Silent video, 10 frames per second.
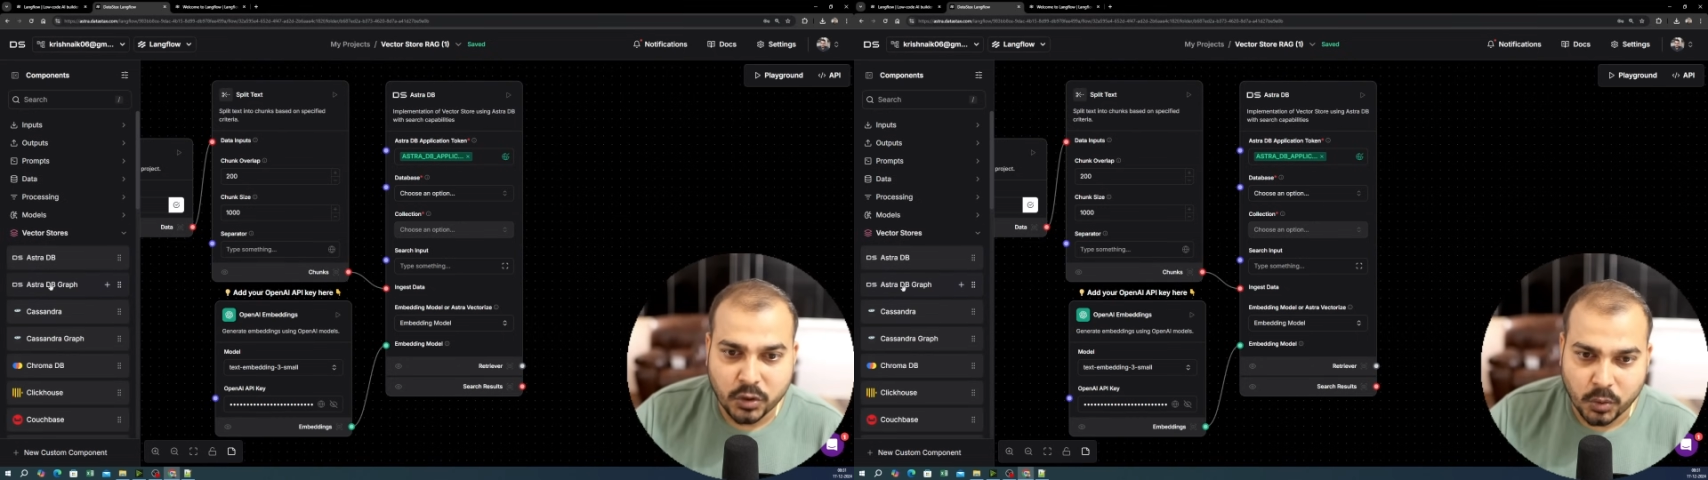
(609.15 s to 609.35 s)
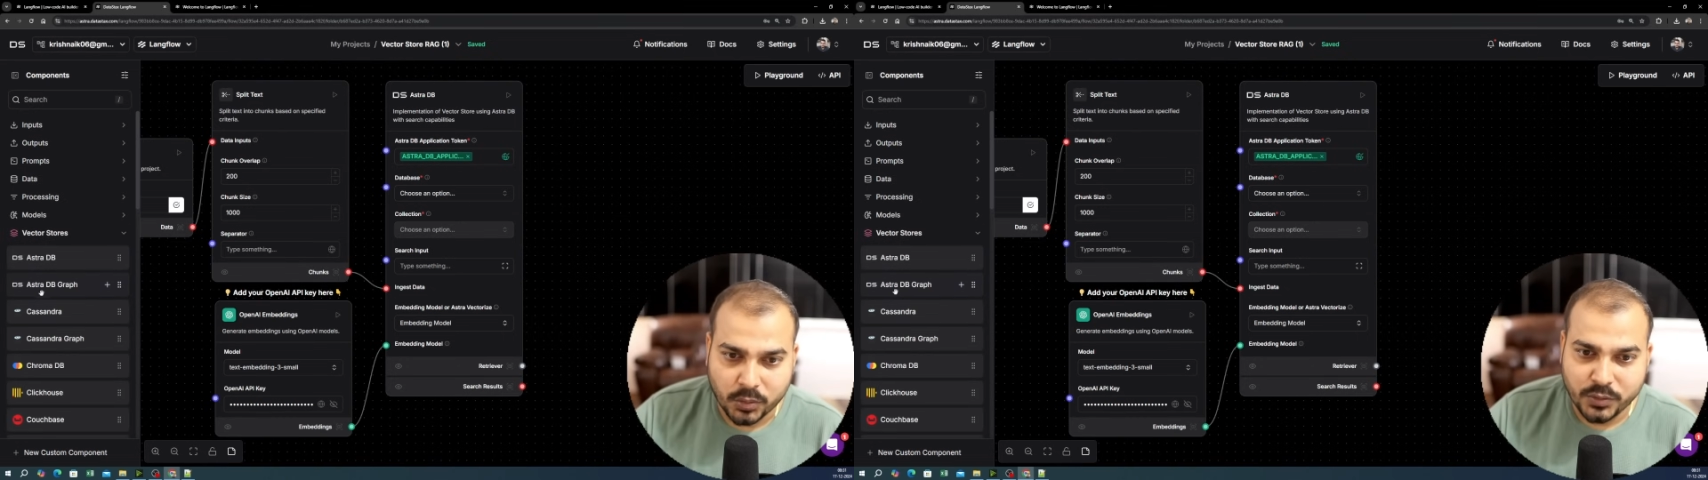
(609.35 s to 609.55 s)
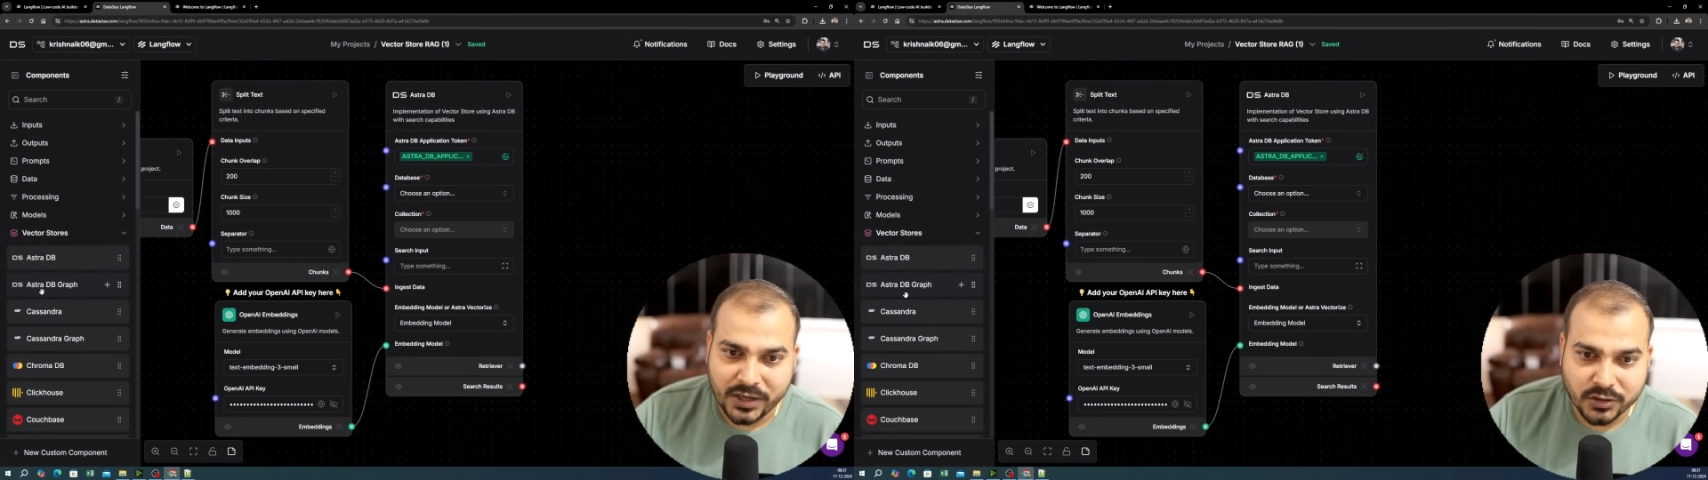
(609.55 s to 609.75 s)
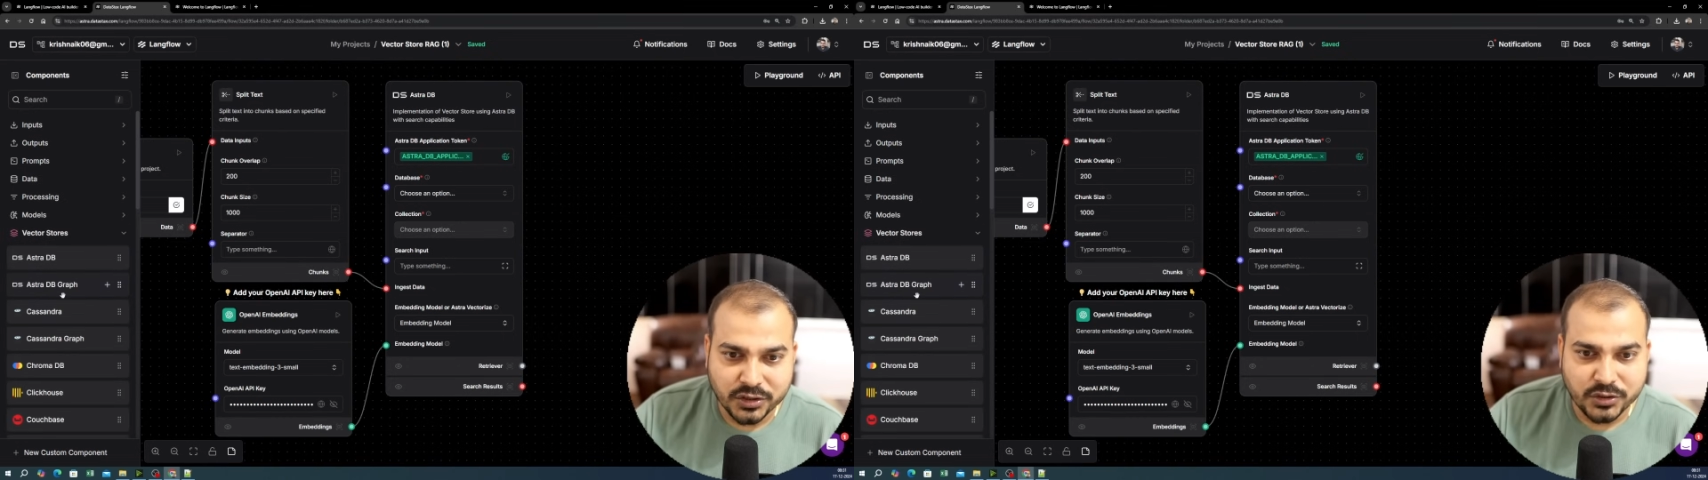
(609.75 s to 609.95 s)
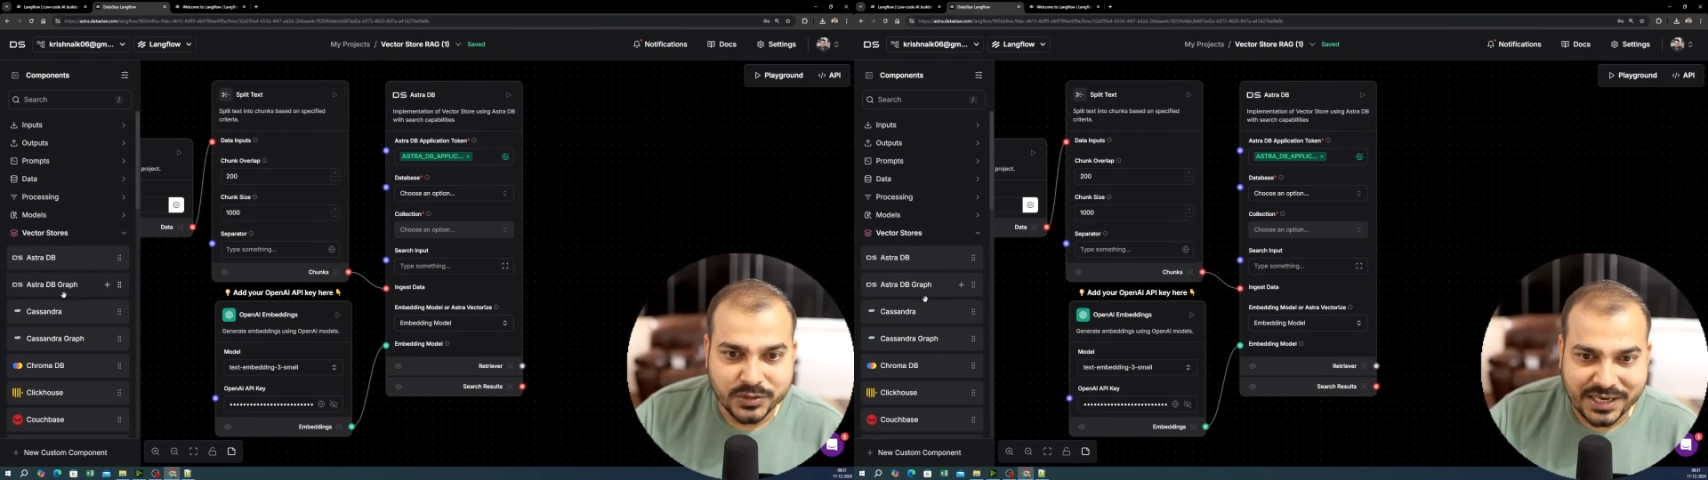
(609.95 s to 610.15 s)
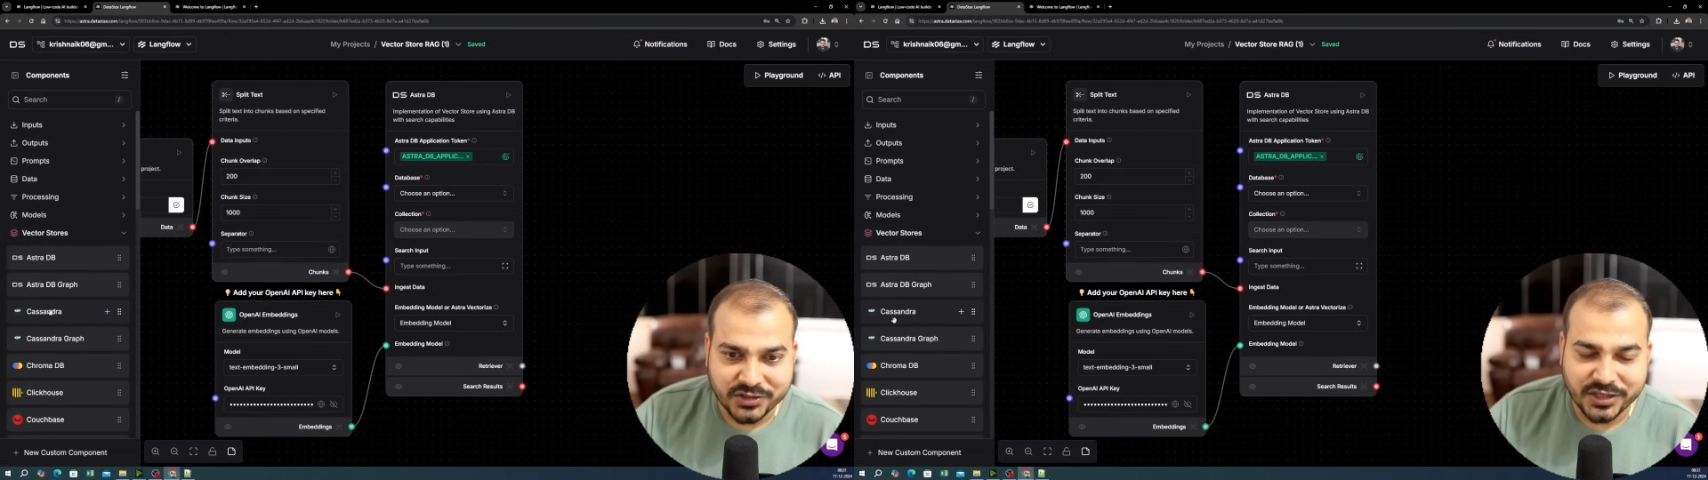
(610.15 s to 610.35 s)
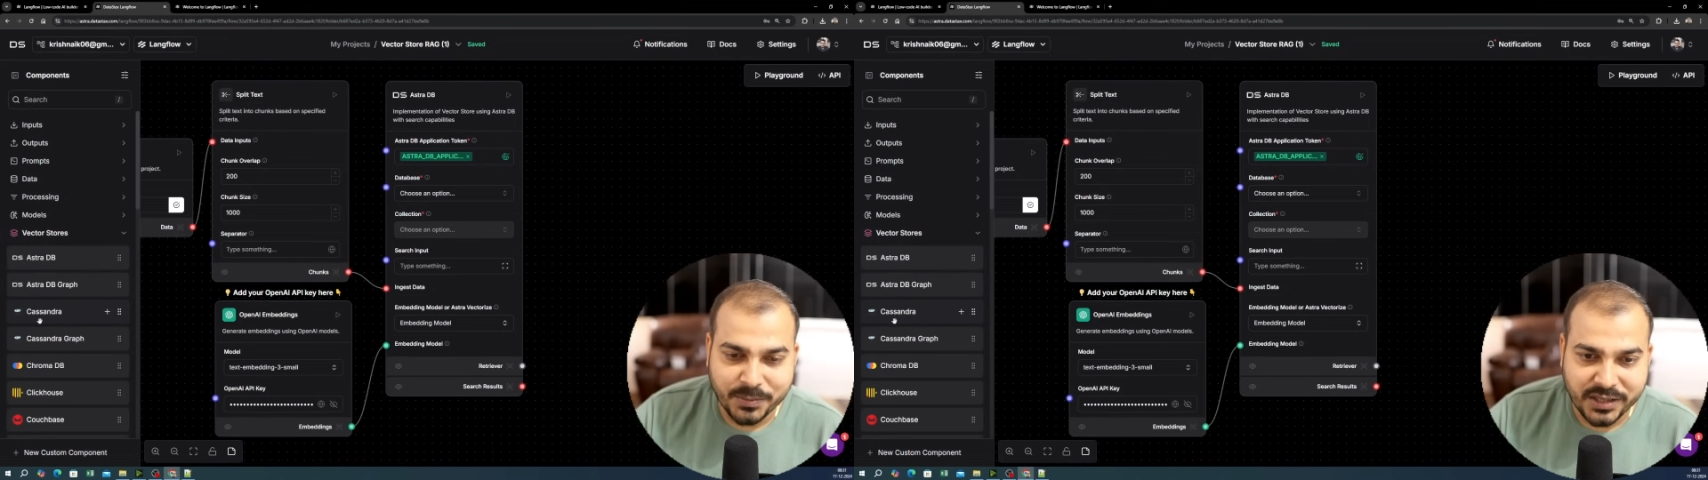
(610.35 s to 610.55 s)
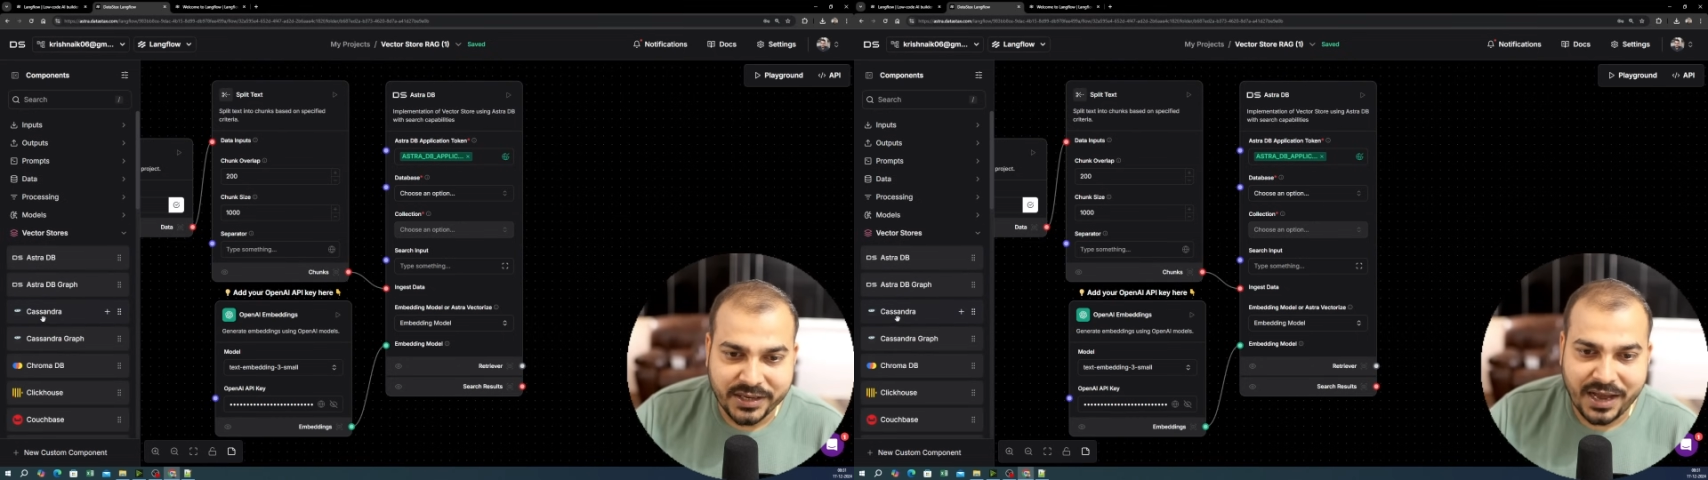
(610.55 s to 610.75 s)
No, you can also use
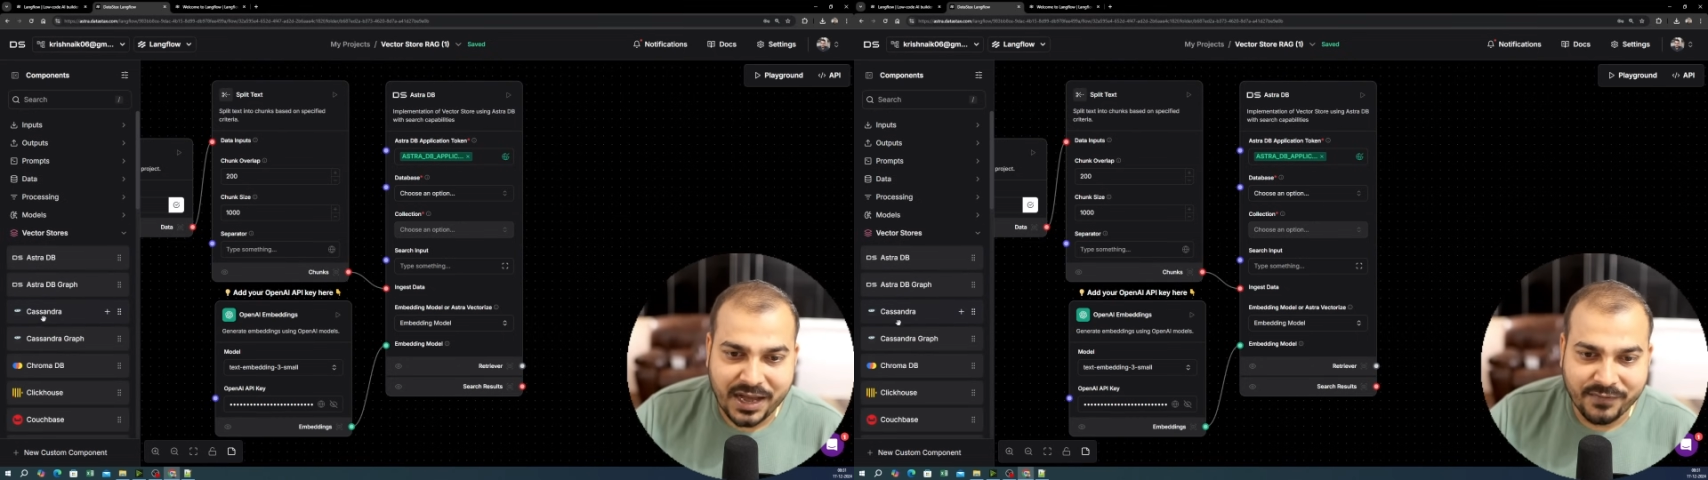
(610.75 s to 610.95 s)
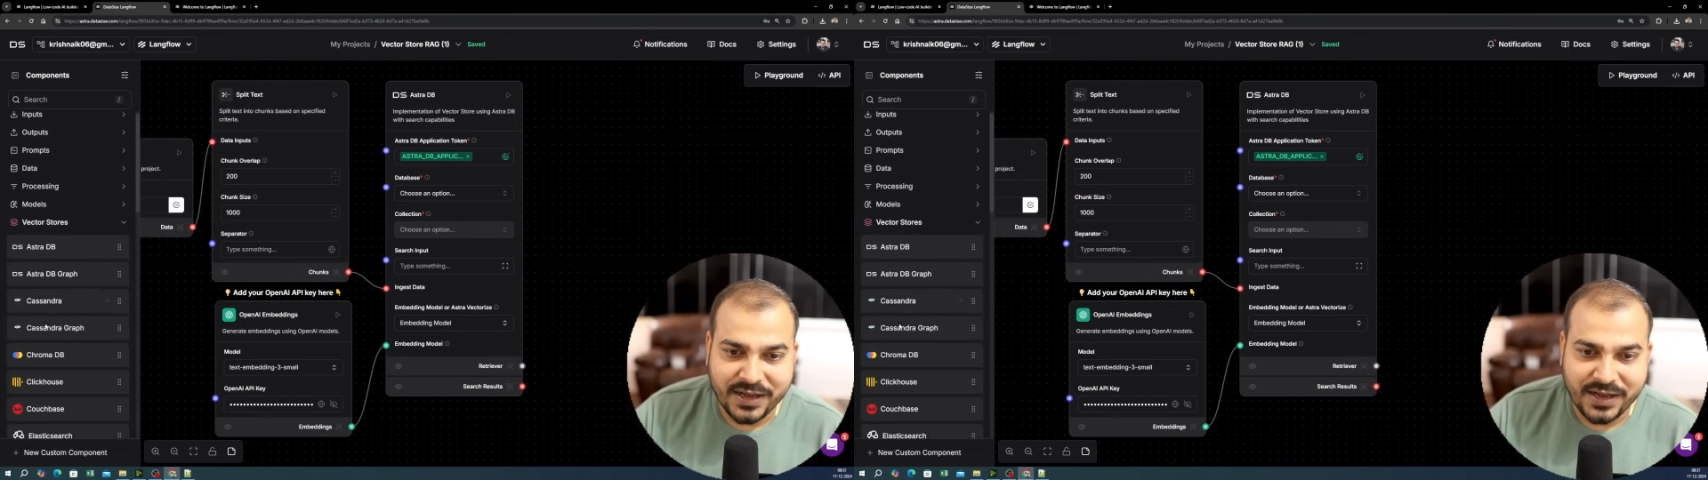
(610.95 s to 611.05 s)
AstraDB Graph,